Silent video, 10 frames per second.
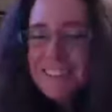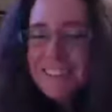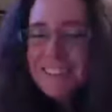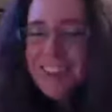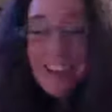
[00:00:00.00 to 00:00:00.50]

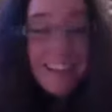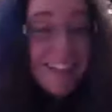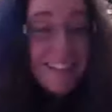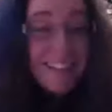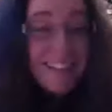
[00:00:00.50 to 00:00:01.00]
I
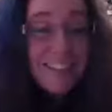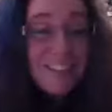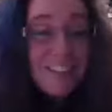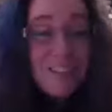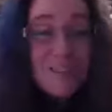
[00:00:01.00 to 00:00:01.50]
guess I can
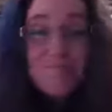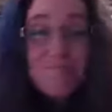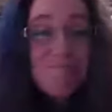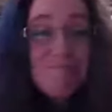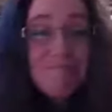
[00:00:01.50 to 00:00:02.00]
just
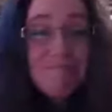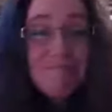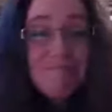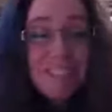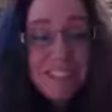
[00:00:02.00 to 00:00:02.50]

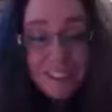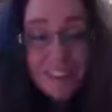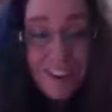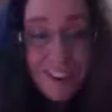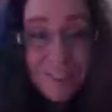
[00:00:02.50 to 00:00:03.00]
get started.